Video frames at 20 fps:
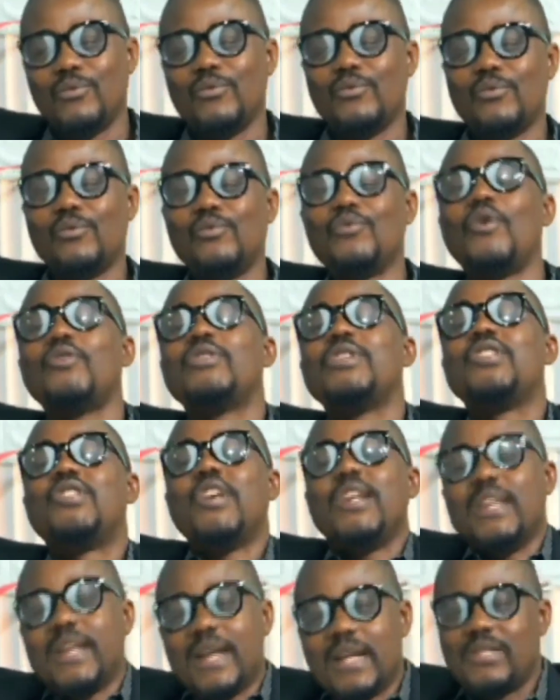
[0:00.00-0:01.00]
not
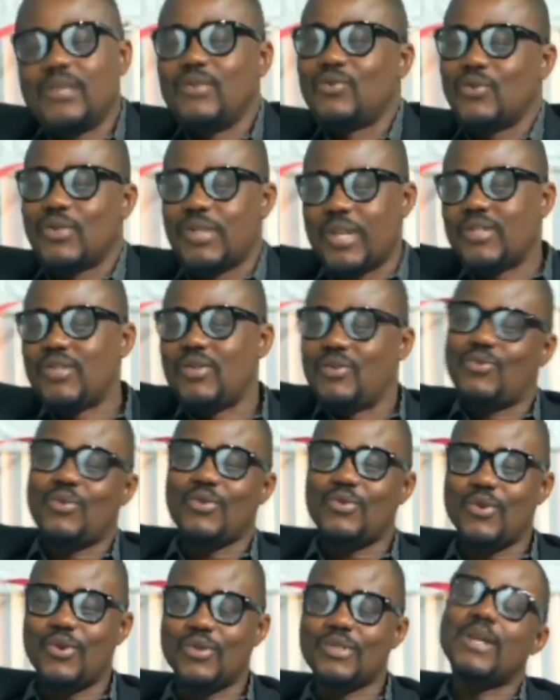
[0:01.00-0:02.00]
degenerate into such
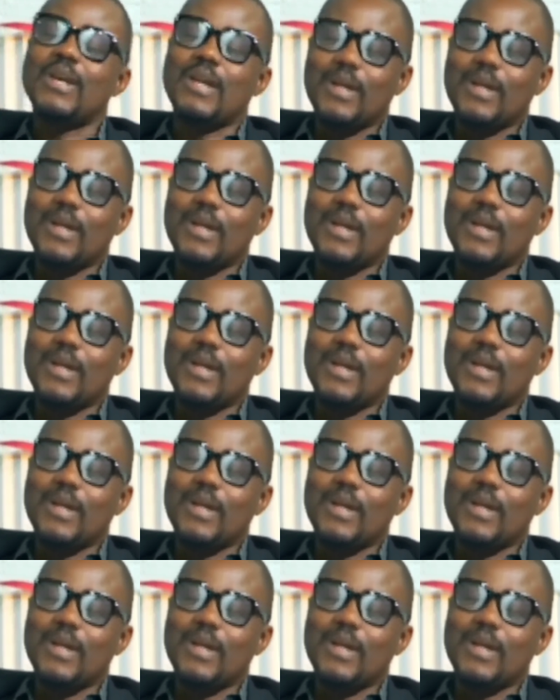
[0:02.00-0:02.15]
situations.